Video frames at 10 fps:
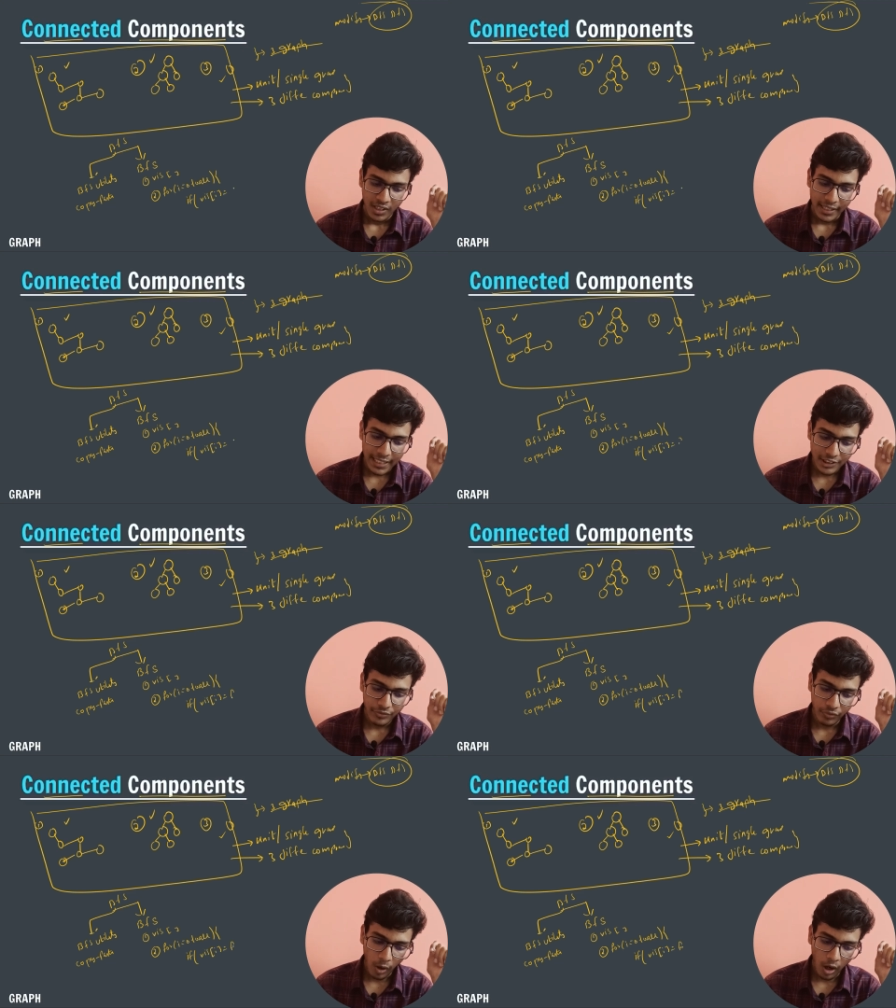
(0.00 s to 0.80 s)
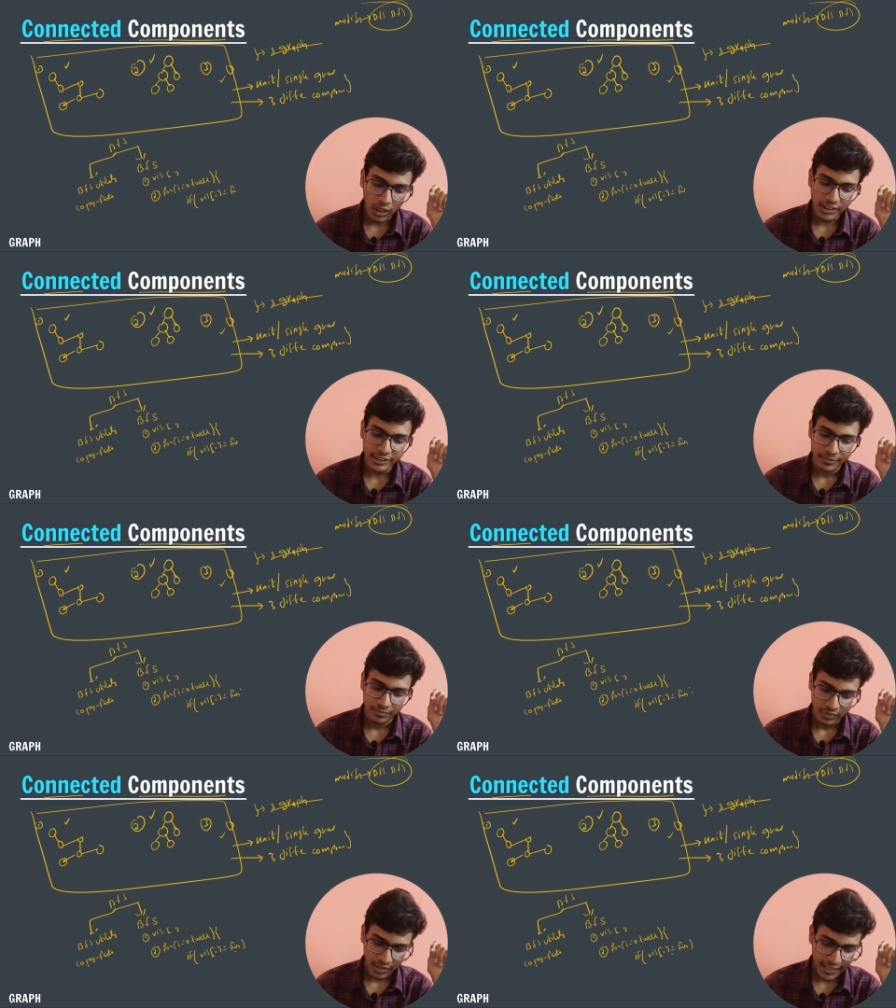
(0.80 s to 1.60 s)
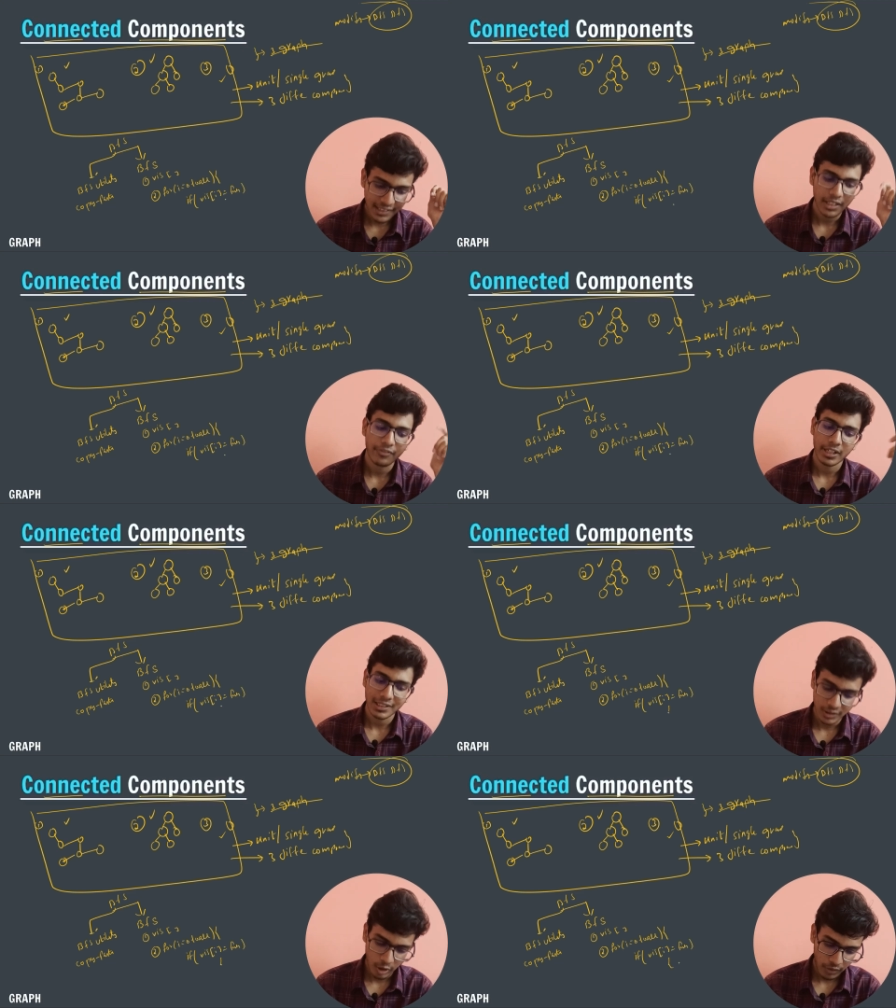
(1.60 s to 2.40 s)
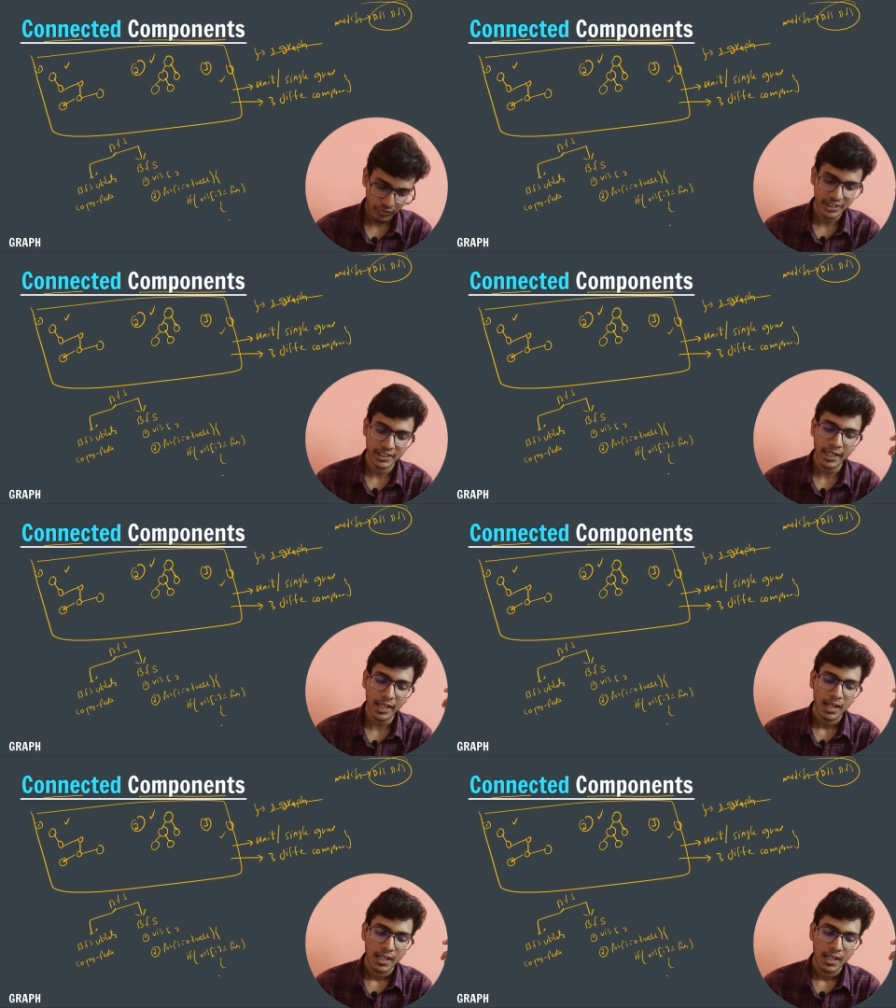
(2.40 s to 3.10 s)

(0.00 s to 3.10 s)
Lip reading: is false, that is if it is not visited,